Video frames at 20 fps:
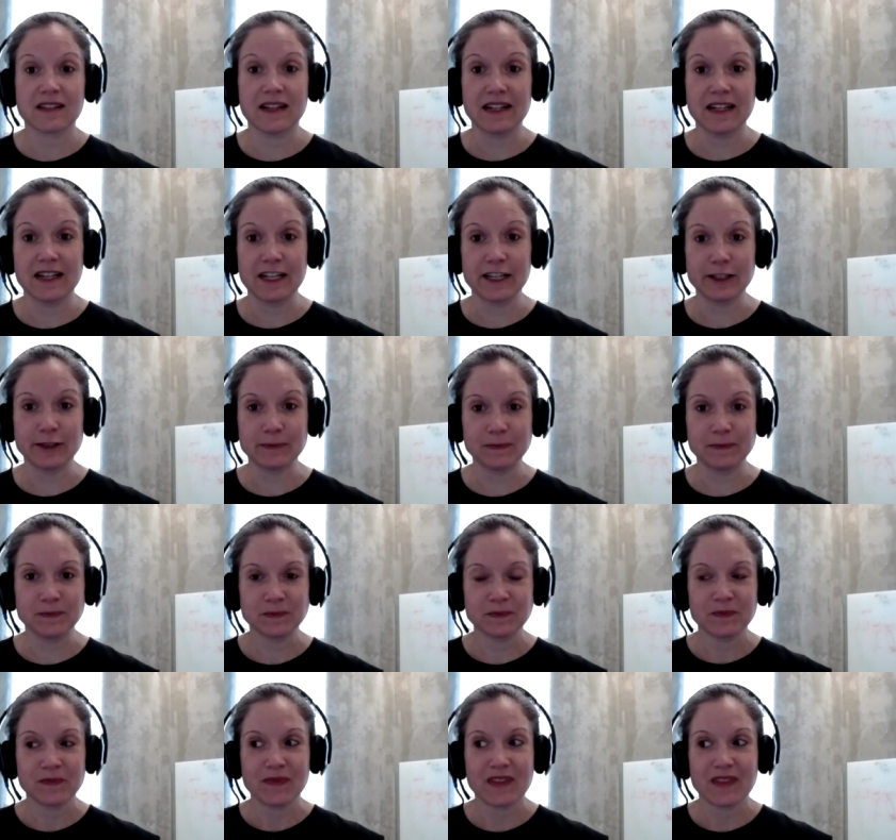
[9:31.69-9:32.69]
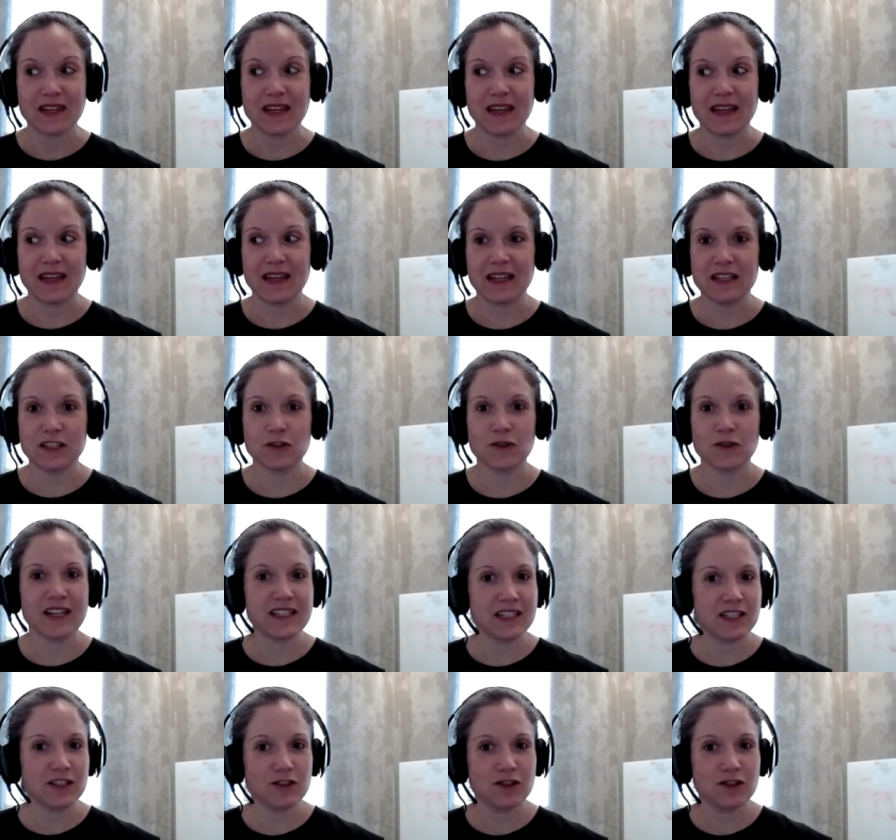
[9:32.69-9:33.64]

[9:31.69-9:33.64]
Um, and so I